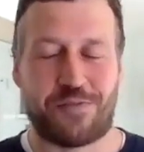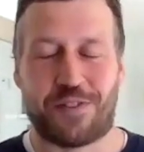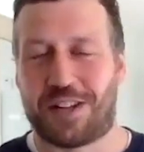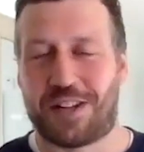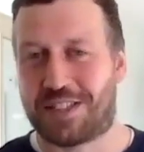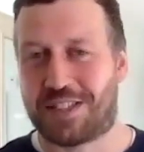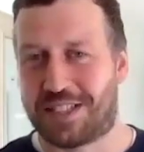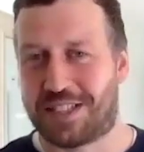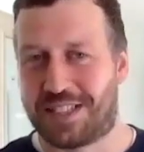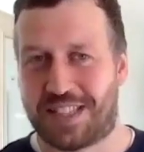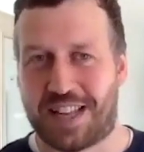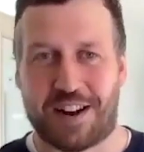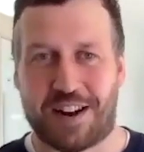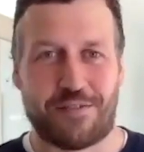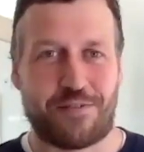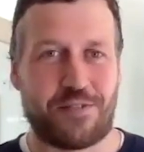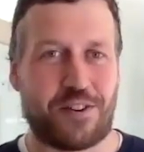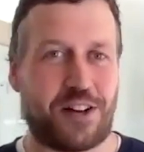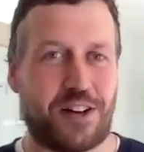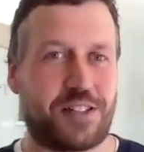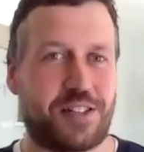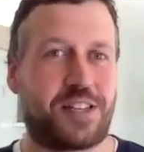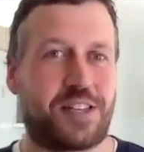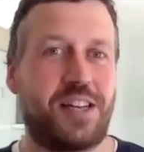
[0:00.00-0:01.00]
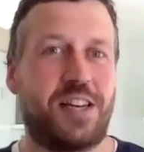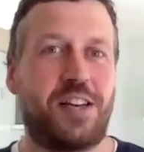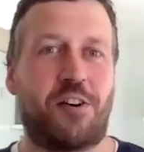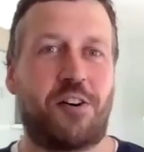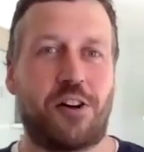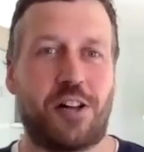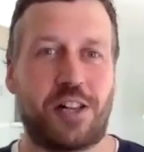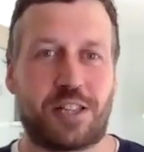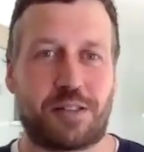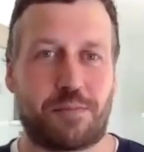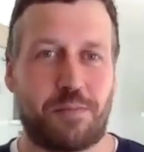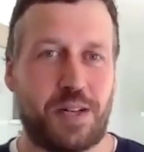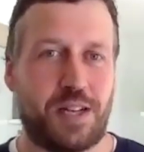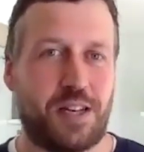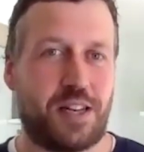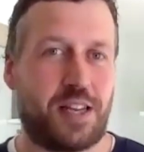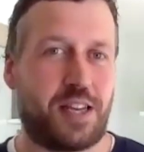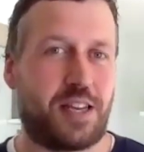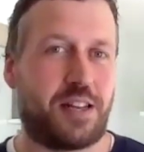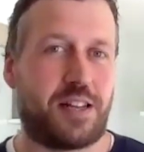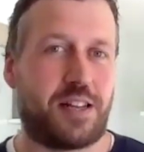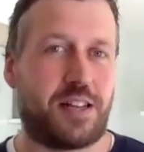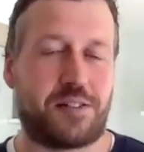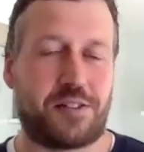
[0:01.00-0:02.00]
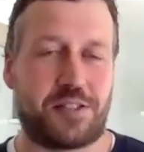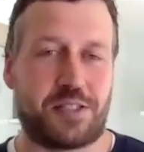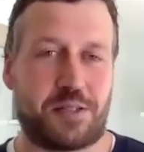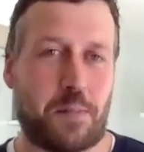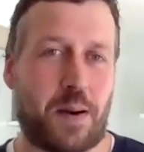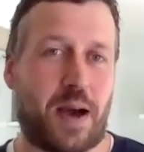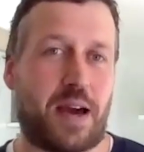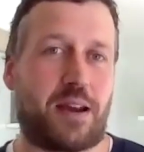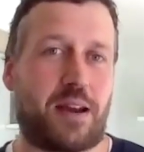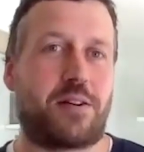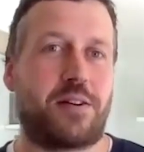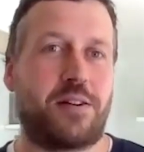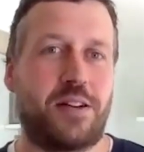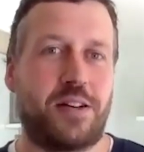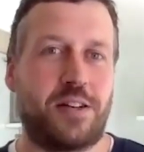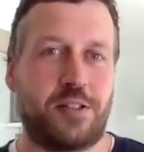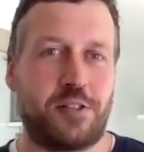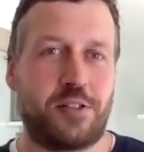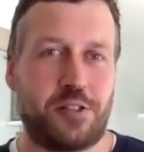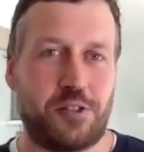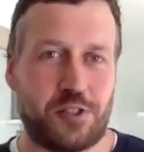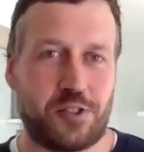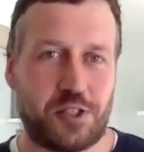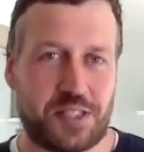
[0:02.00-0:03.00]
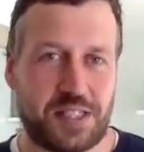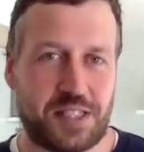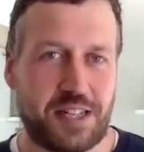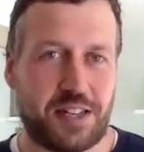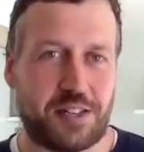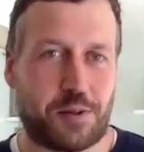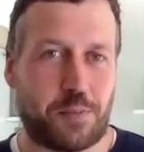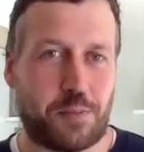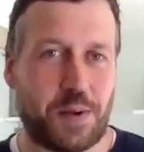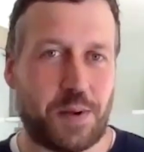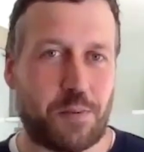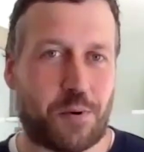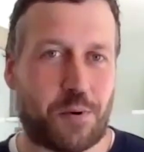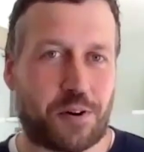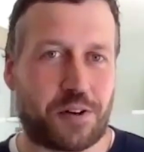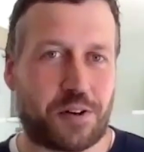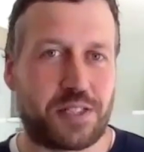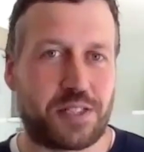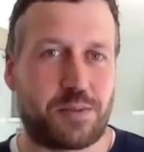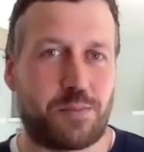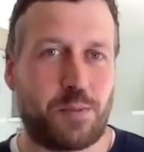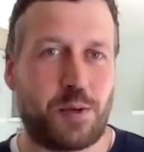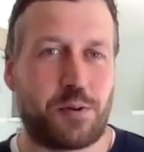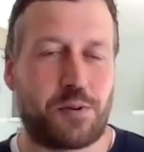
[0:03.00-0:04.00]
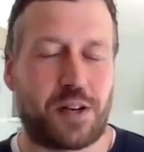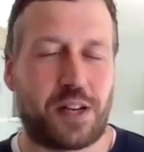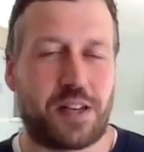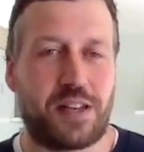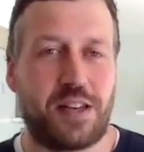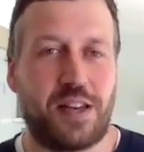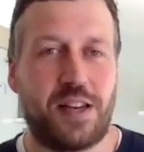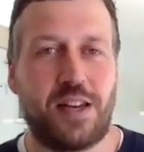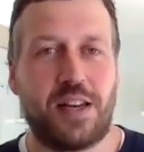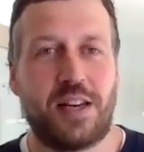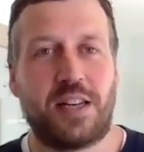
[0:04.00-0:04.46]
fault, it's their fault. Ultimately, it doesn't matter. You just need it to be working smoothly.